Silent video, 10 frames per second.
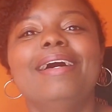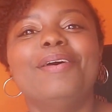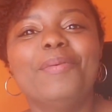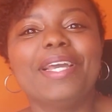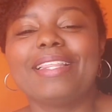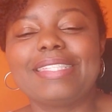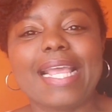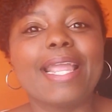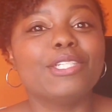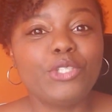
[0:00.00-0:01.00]
with
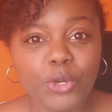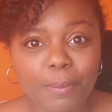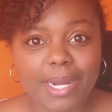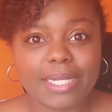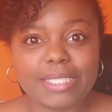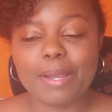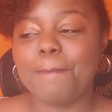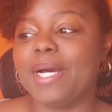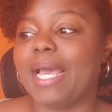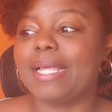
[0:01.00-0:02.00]
saying too much,
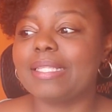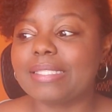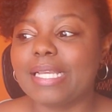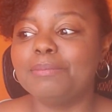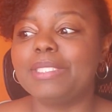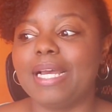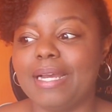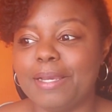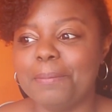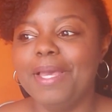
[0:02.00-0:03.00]
but at the same
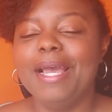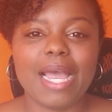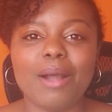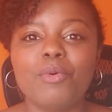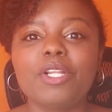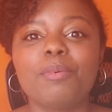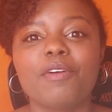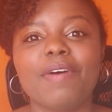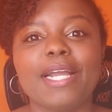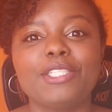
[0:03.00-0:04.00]
time, I want to
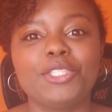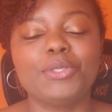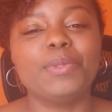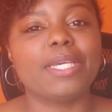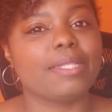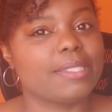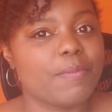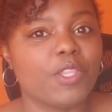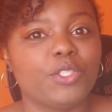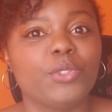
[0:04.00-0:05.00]
provide you with some
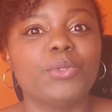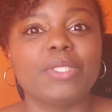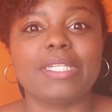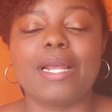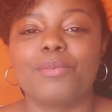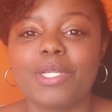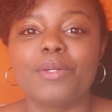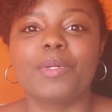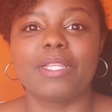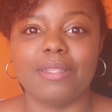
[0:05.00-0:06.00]
of the tools that I really,
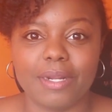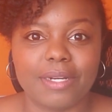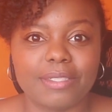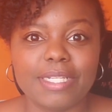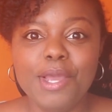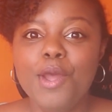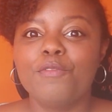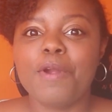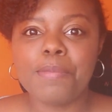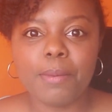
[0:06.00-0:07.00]
really learned
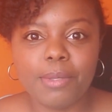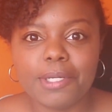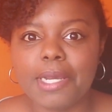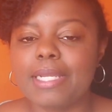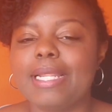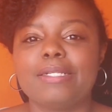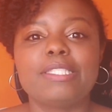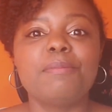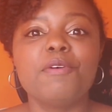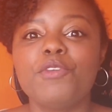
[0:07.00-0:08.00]
from the book. Now,
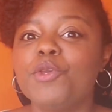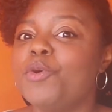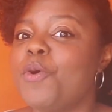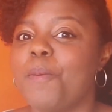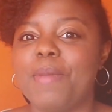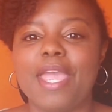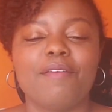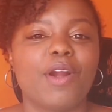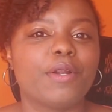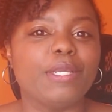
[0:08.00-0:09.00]
some of you may
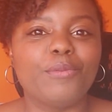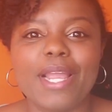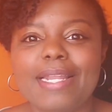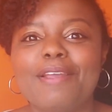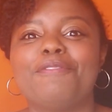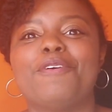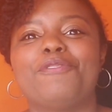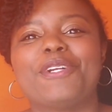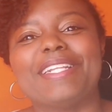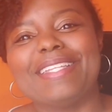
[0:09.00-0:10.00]
have already read it. Feel
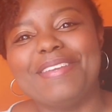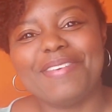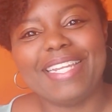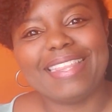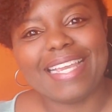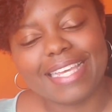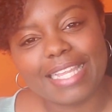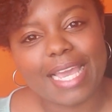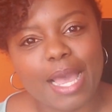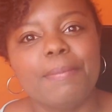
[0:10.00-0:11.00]
free to leave anything in
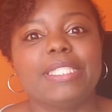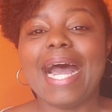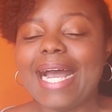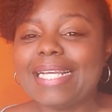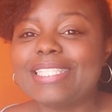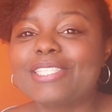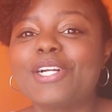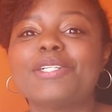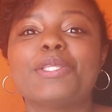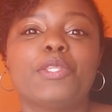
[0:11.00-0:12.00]
the comments. I
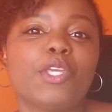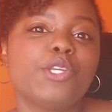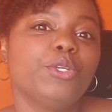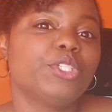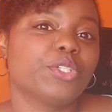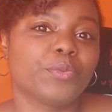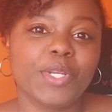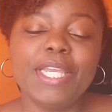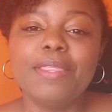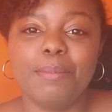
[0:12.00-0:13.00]
certainly think you should
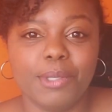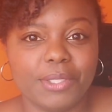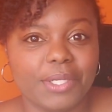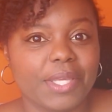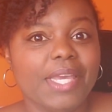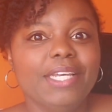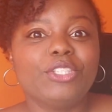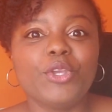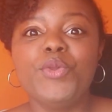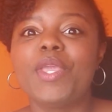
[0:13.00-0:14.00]
read the book
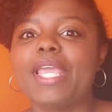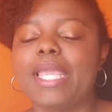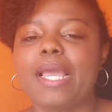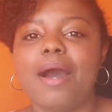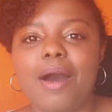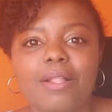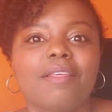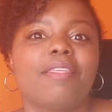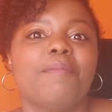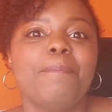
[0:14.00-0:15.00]
so you can get all
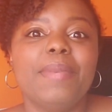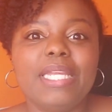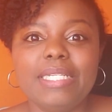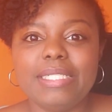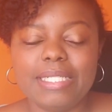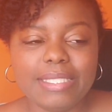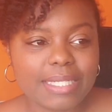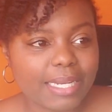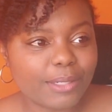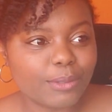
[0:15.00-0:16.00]
of the many
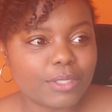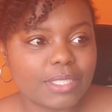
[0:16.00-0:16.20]
details